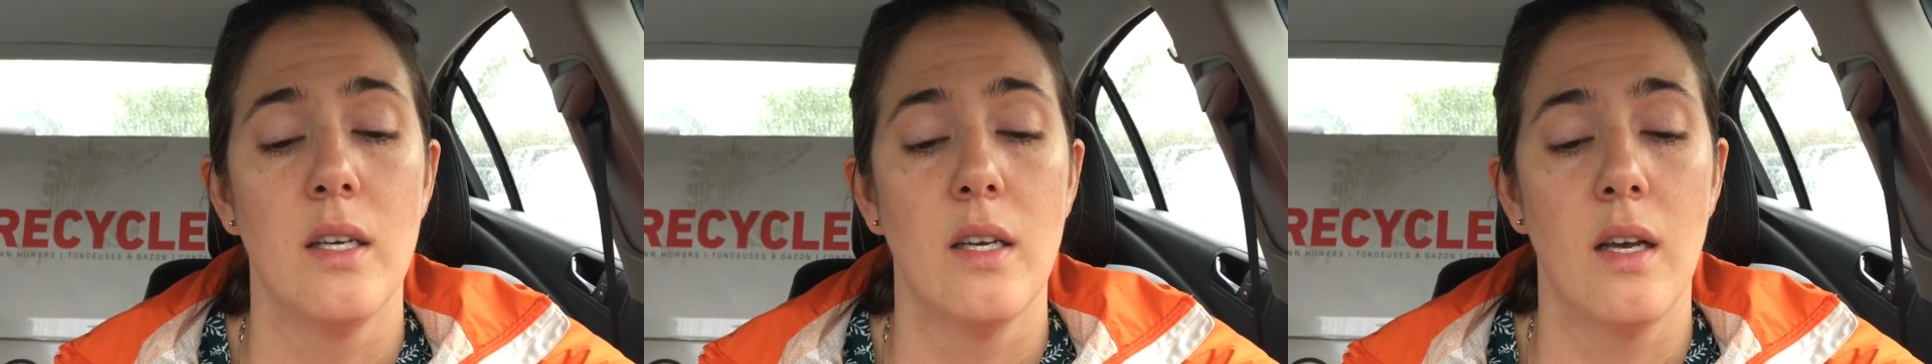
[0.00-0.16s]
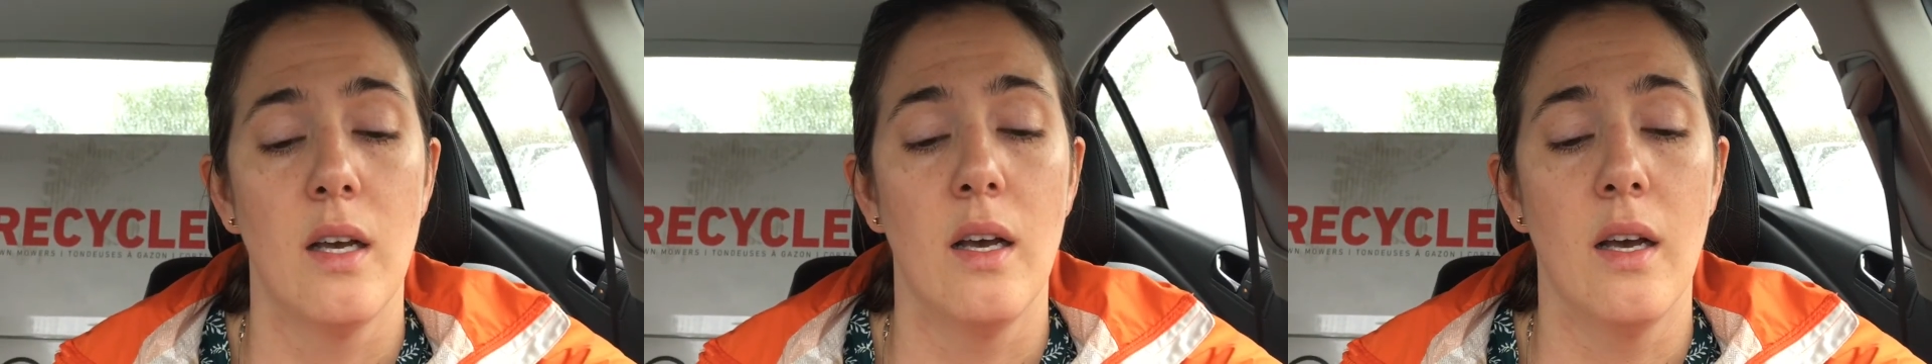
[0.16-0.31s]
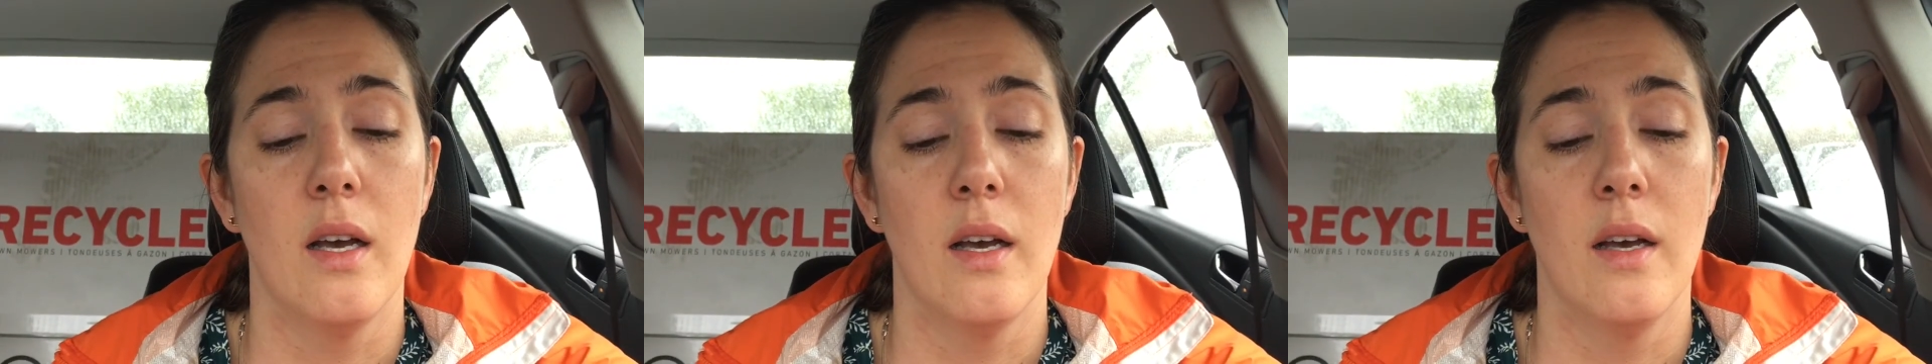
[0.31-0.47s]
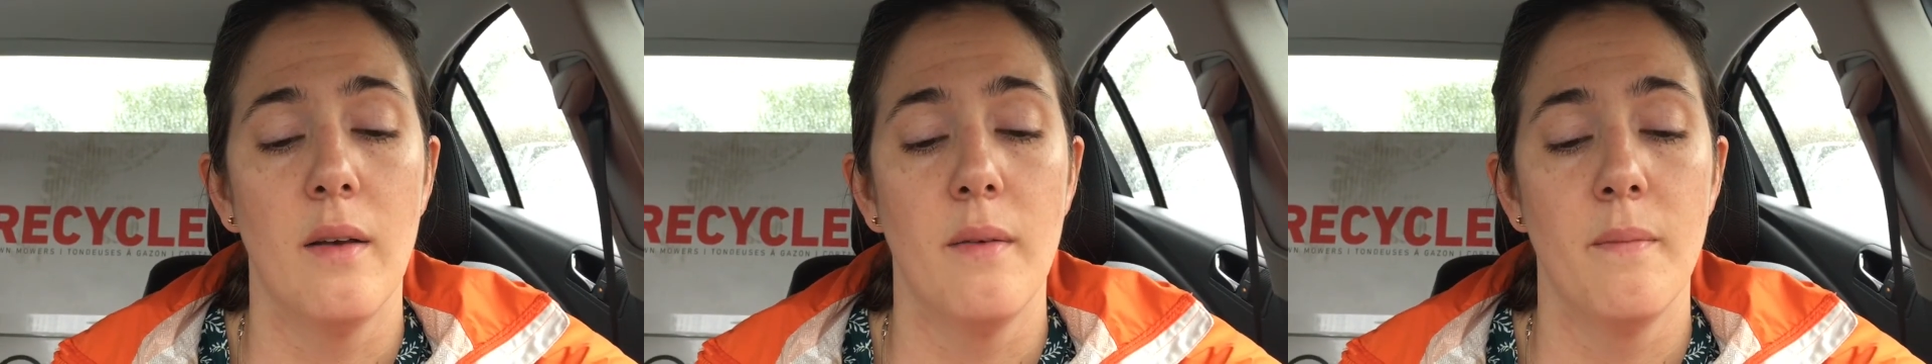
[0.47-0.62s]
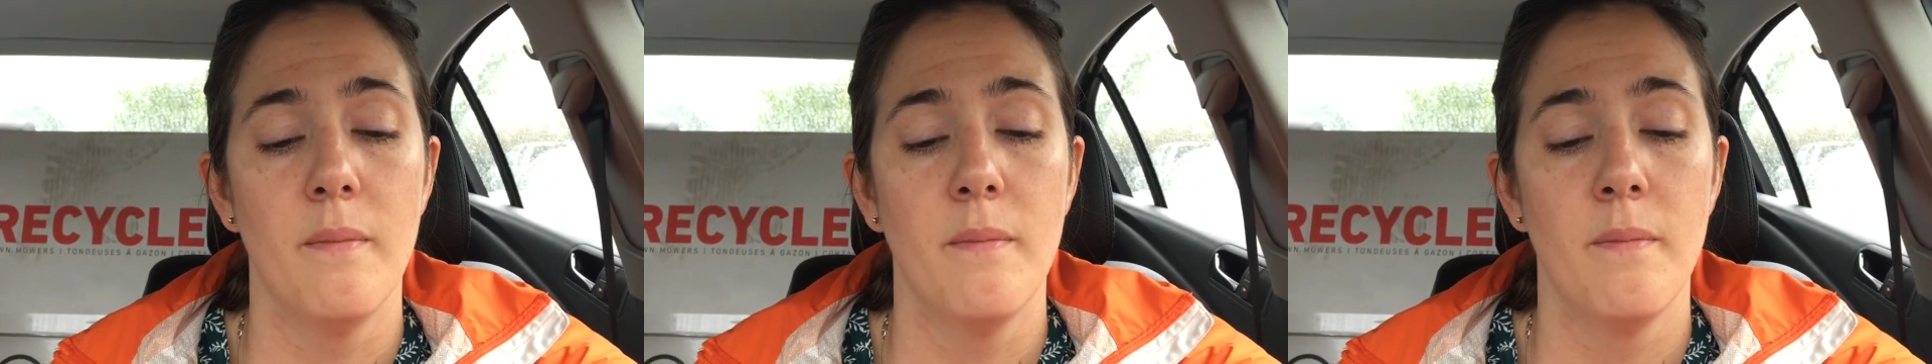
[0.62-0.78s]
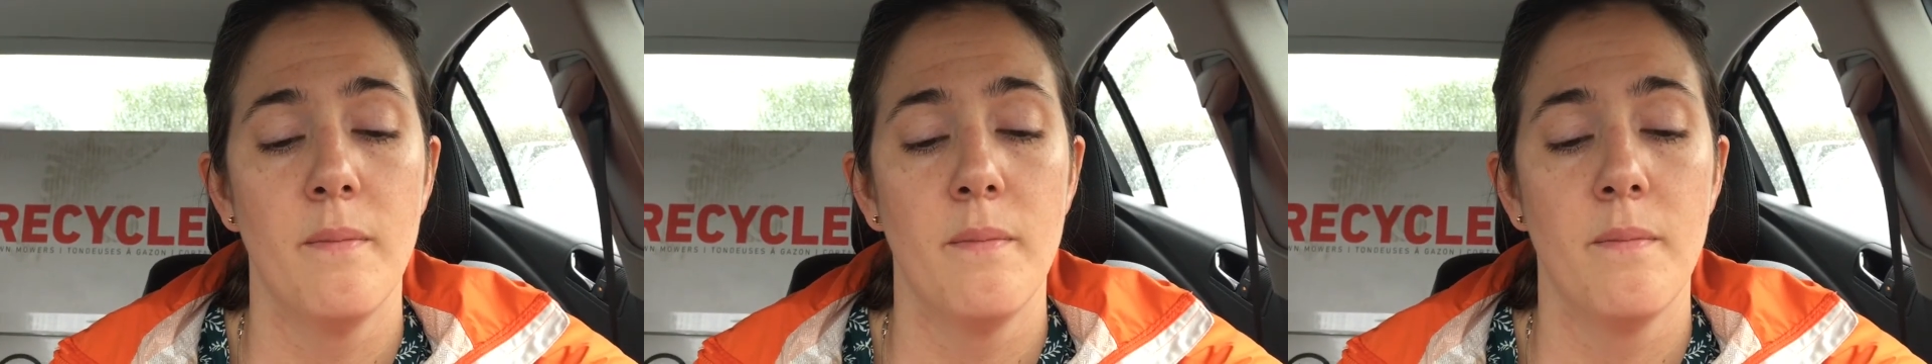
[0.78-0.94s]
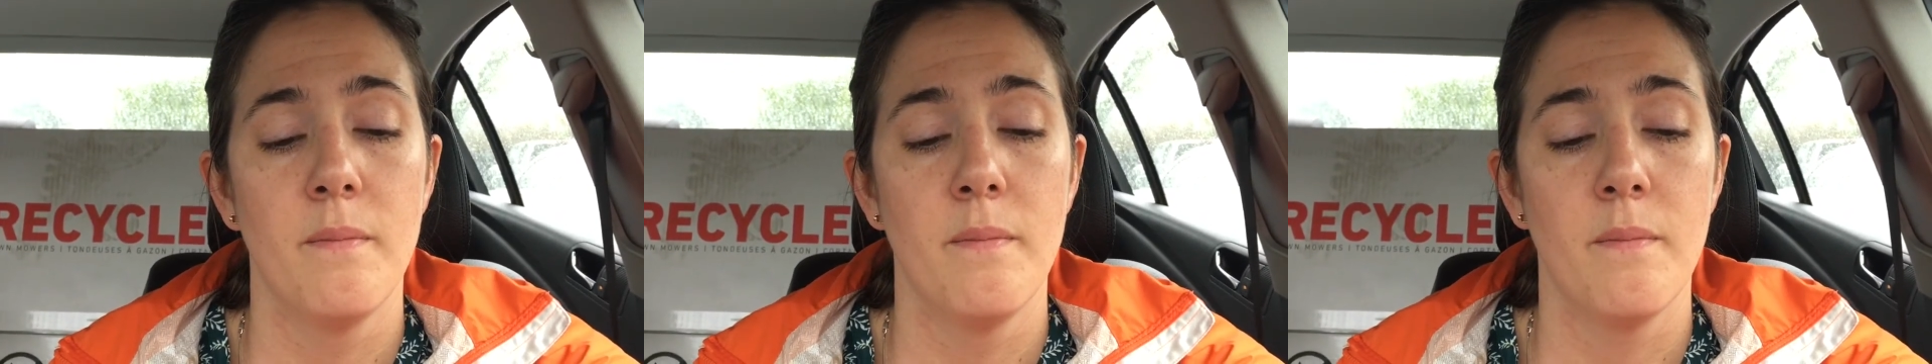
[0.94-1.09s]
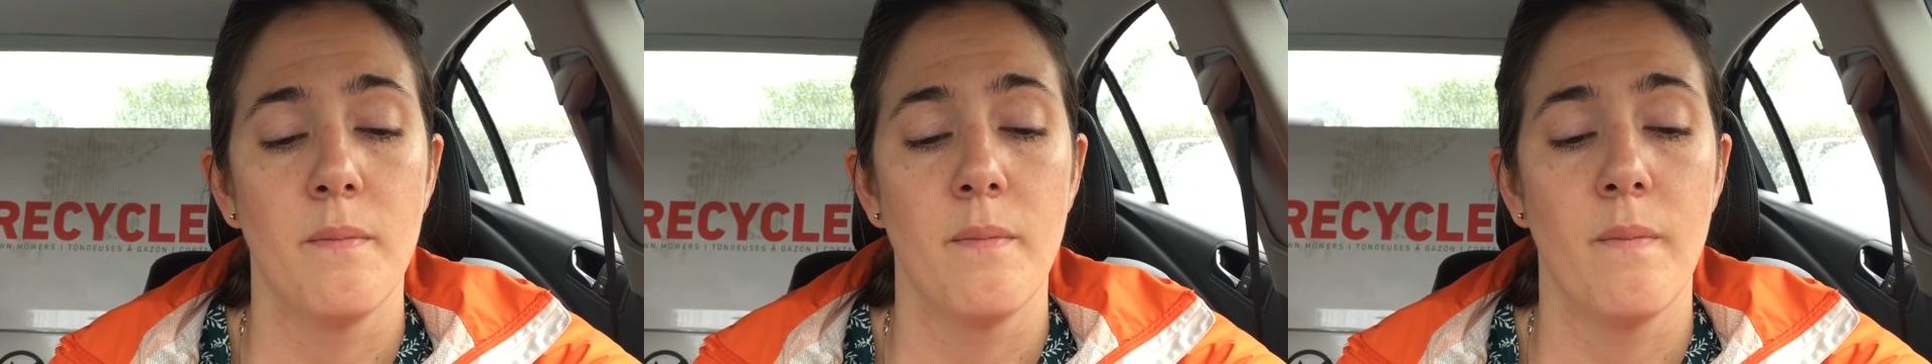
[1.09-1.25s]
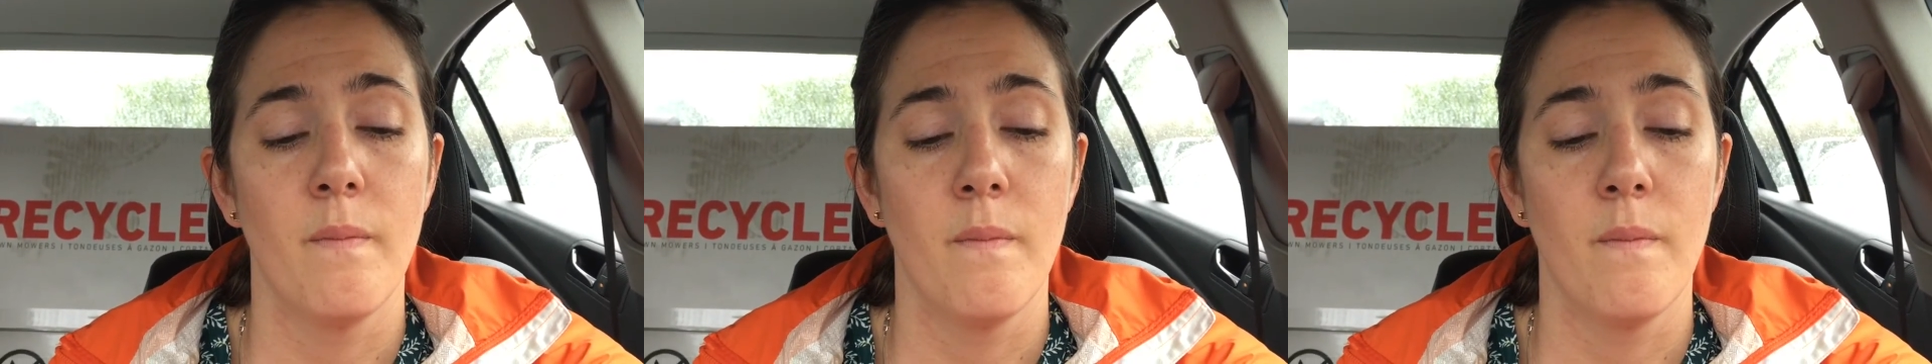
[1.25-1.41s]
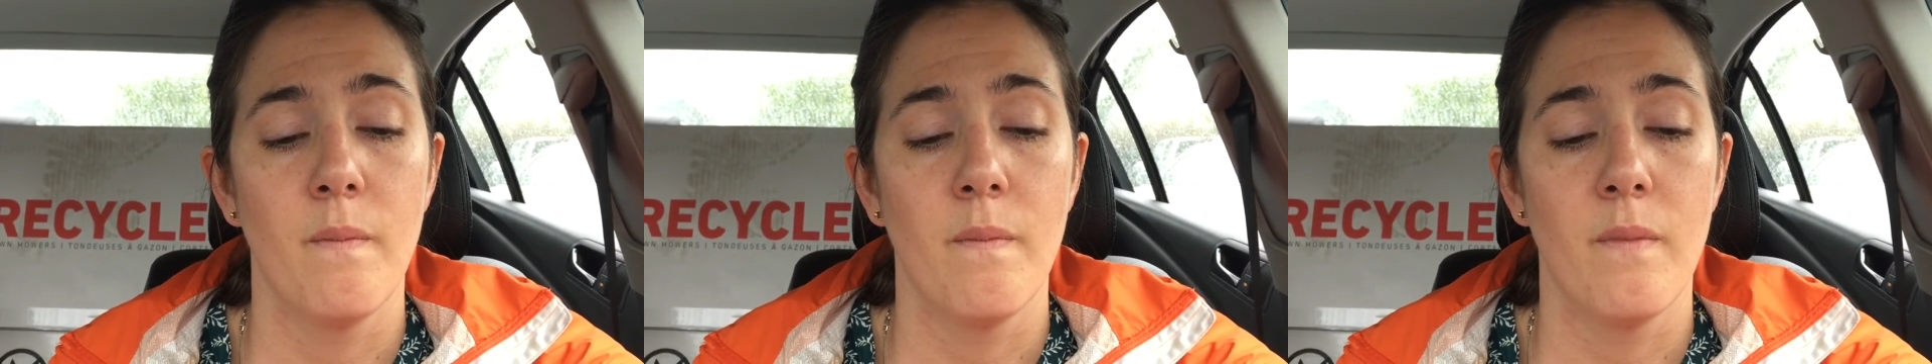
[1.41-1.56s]

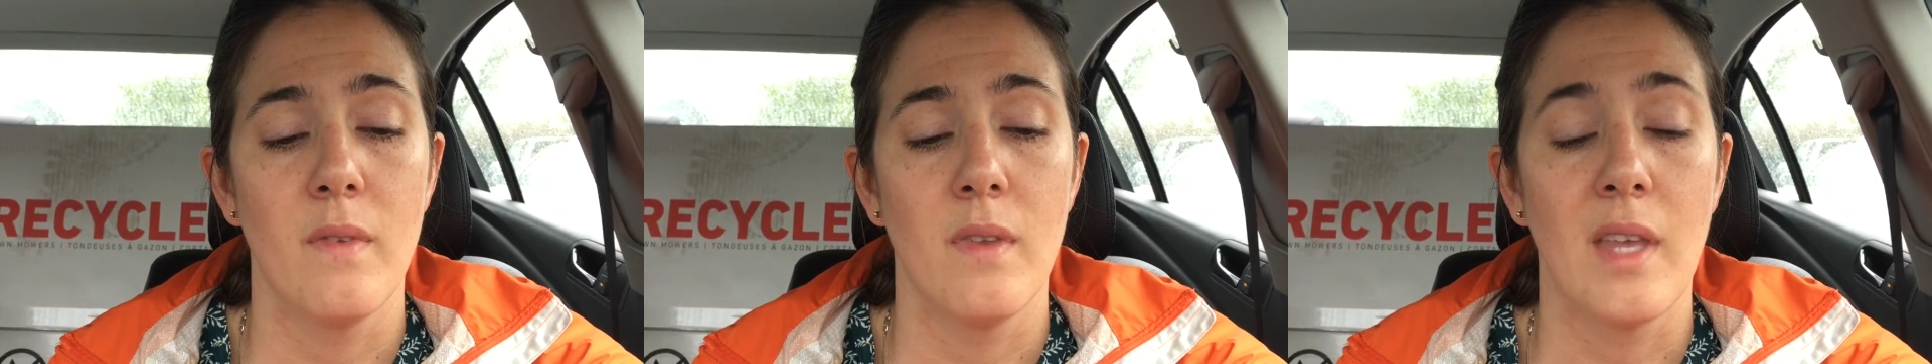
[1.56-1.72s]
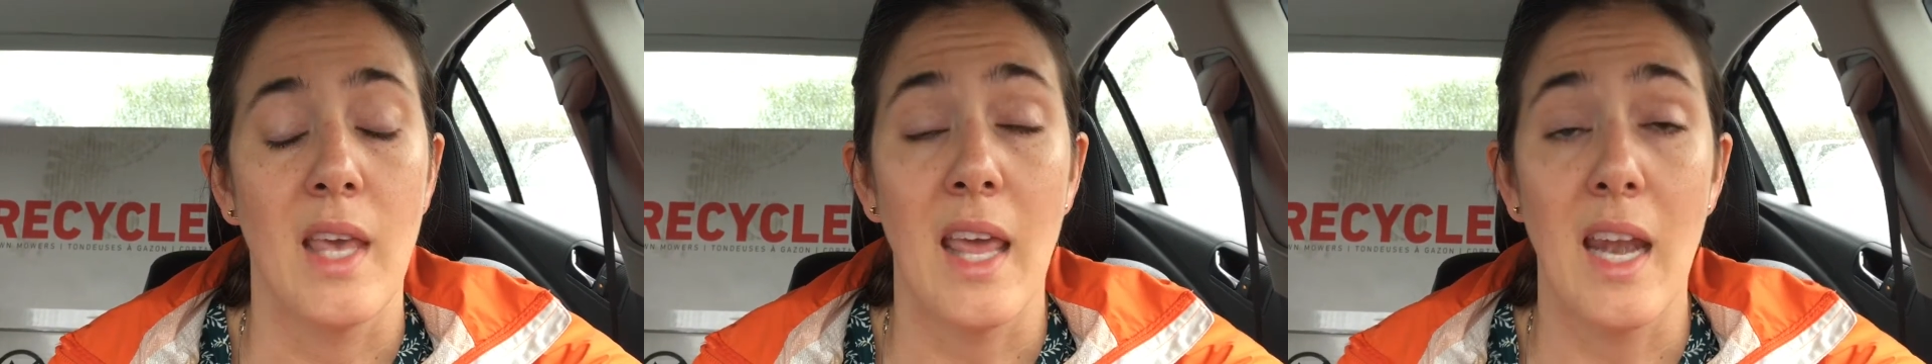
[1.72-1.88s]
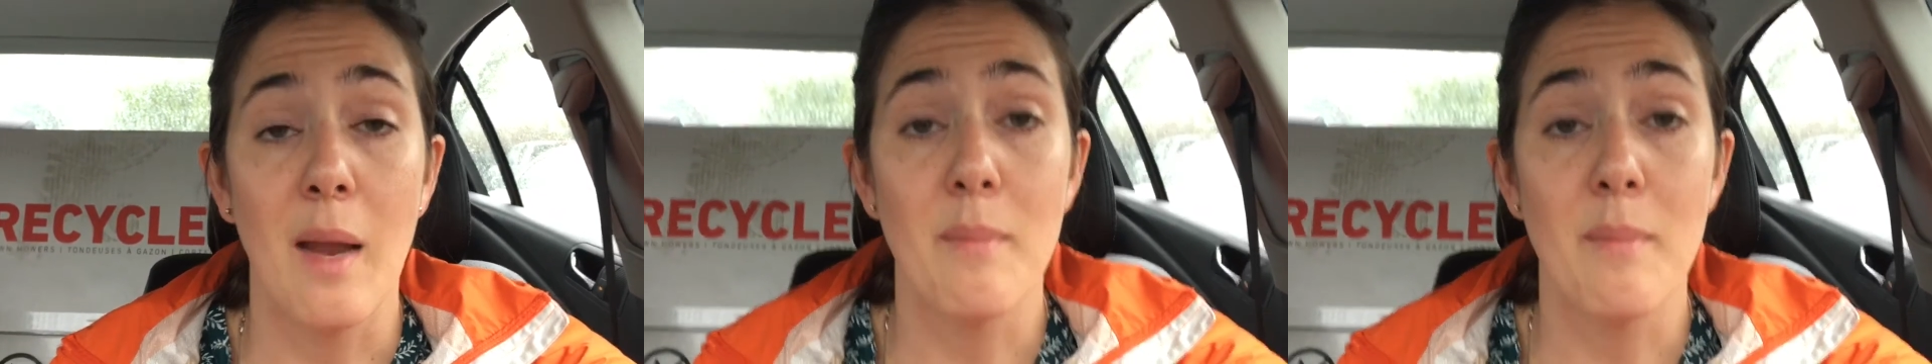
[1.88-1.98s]
can